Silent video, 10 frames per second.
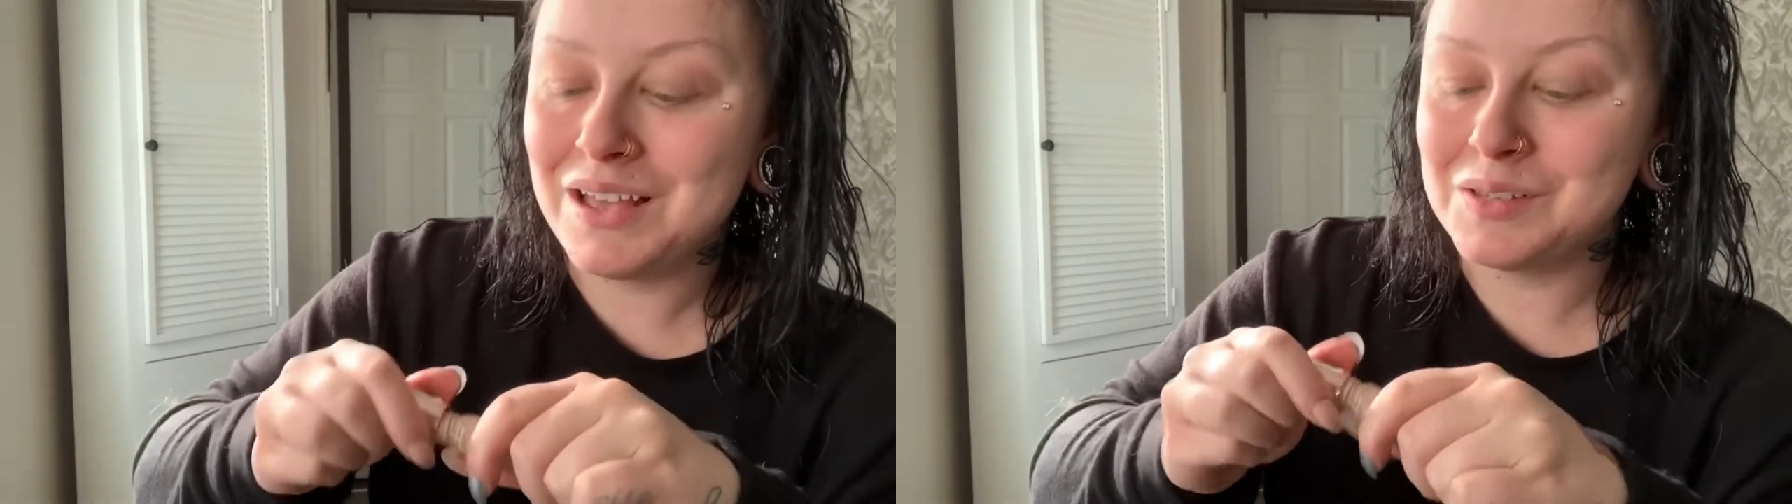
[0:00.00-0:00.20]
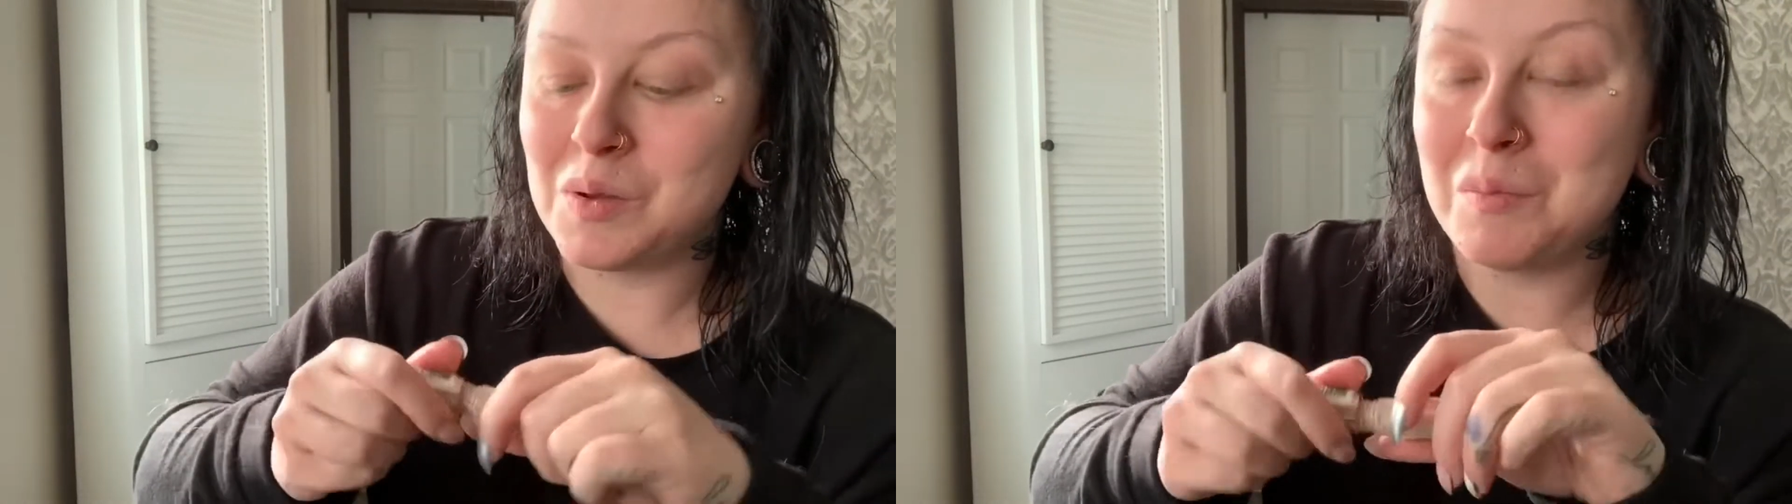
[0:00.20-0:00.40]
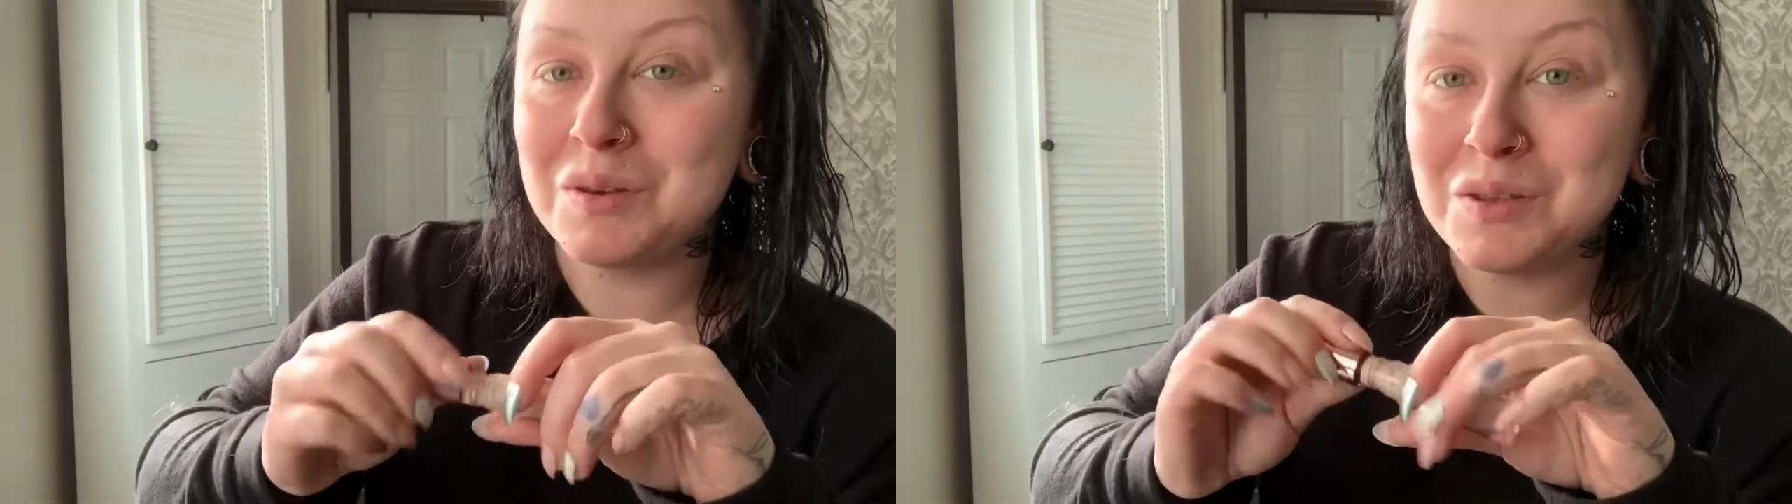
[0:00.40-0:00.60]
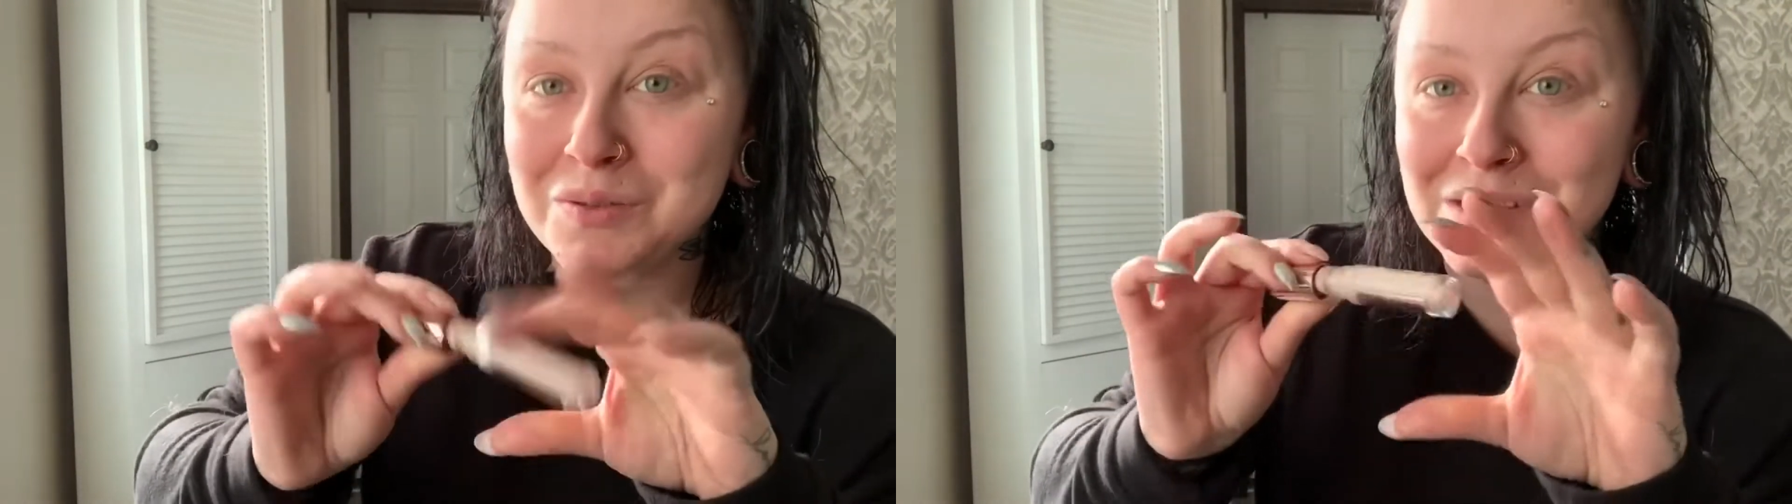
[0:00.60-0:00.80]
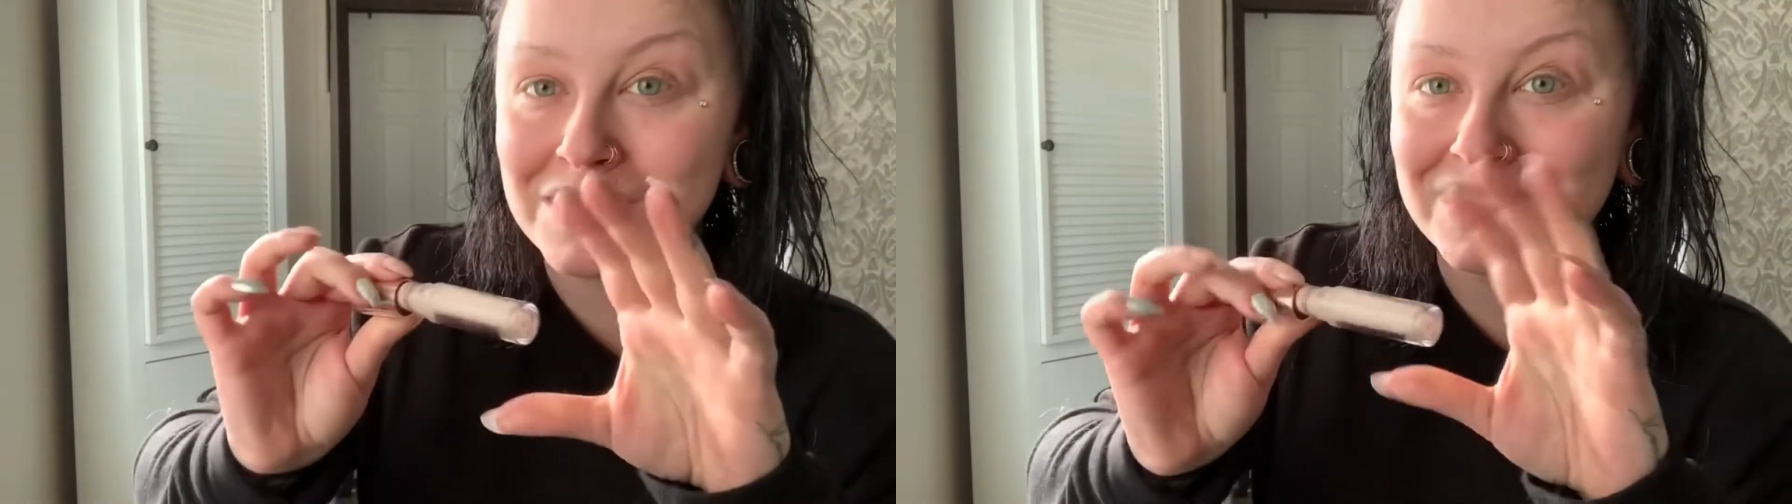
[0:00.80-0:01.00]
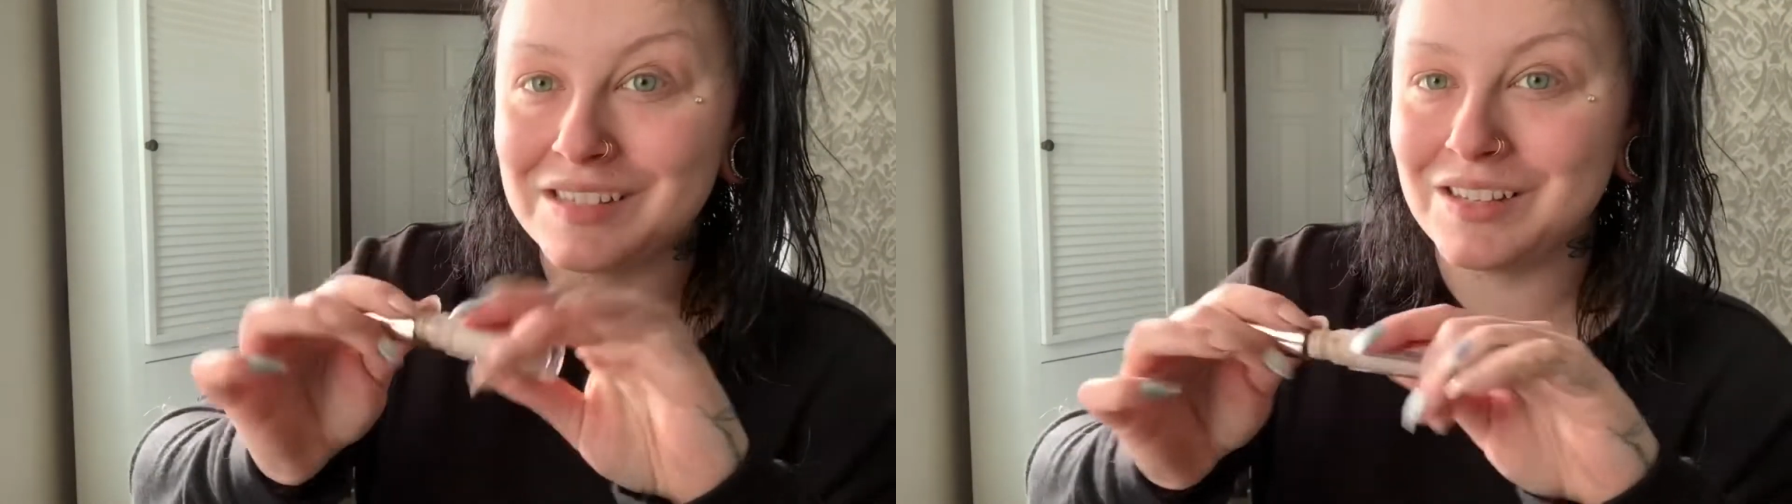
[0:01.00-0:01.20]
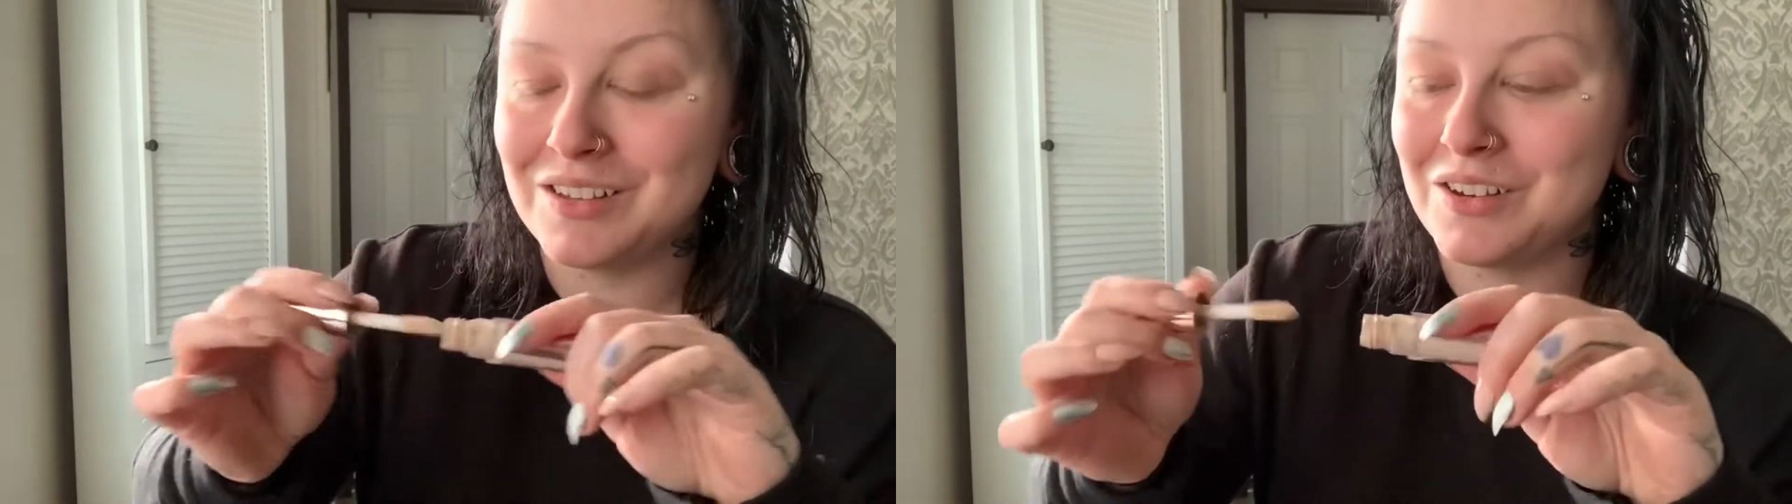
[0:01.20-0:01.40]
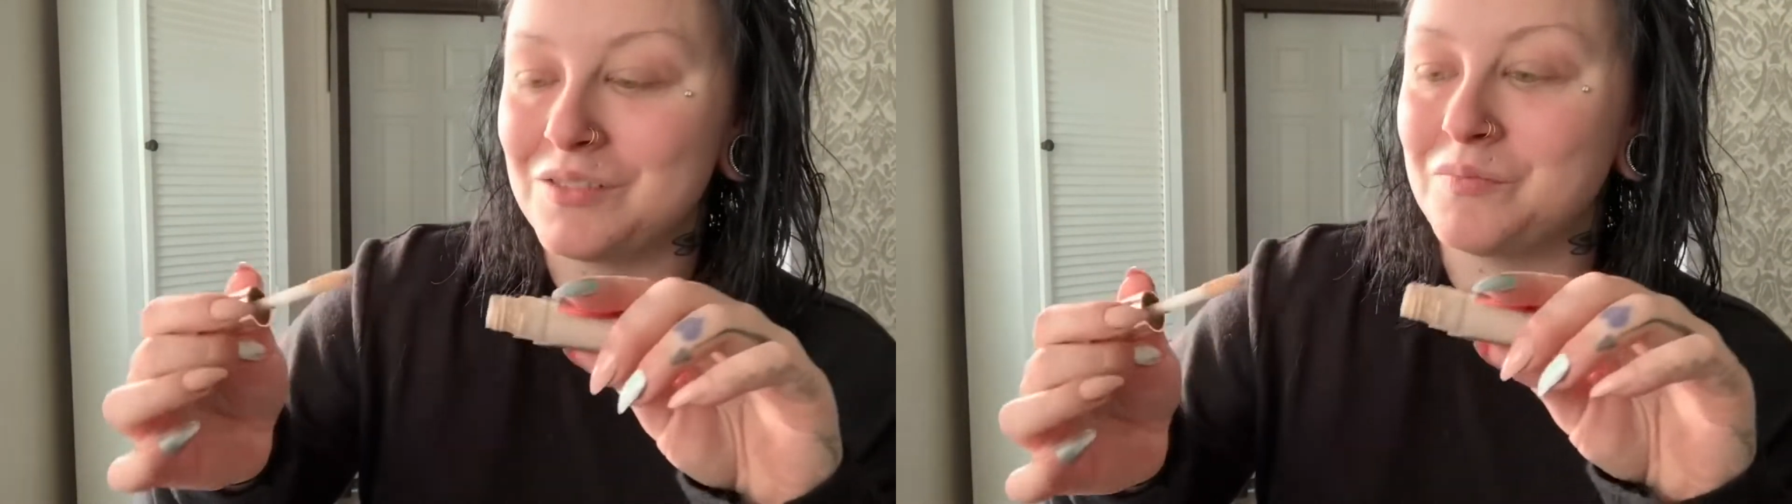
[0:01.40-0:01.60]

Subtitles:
So I'm gonna use this concealer.